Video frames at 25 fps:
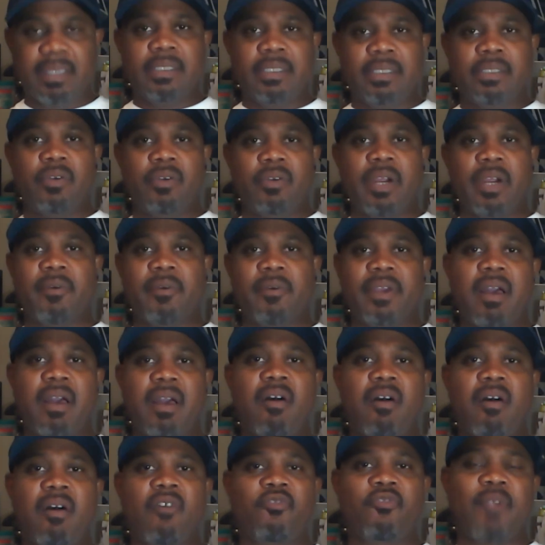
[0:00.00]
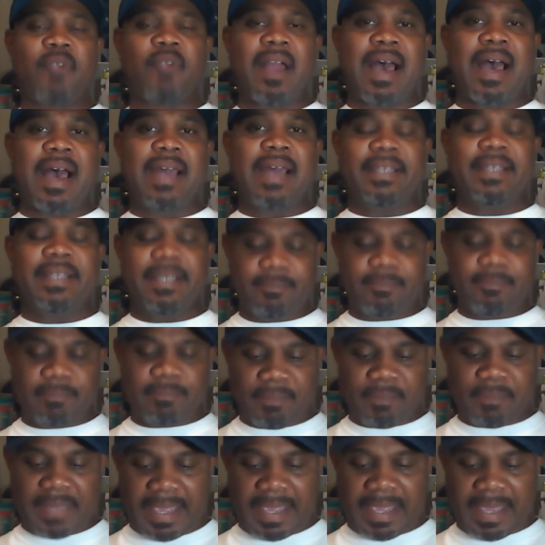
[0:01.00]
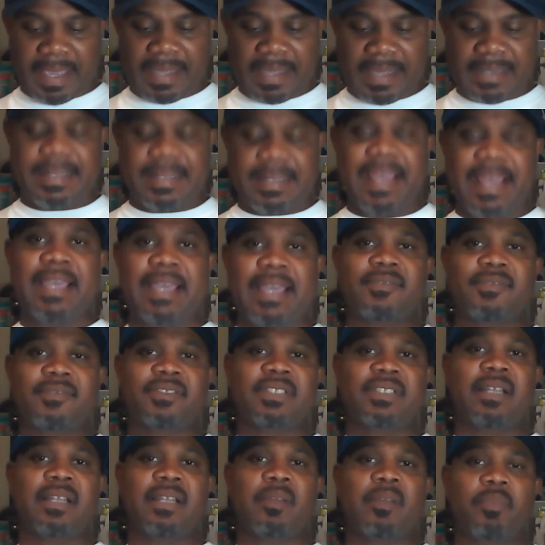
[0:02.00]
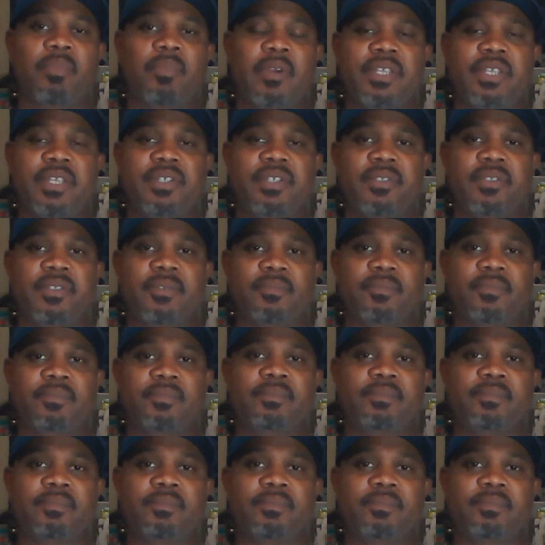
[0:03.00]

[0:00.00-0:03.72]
Gregory called Friday a day of celebration.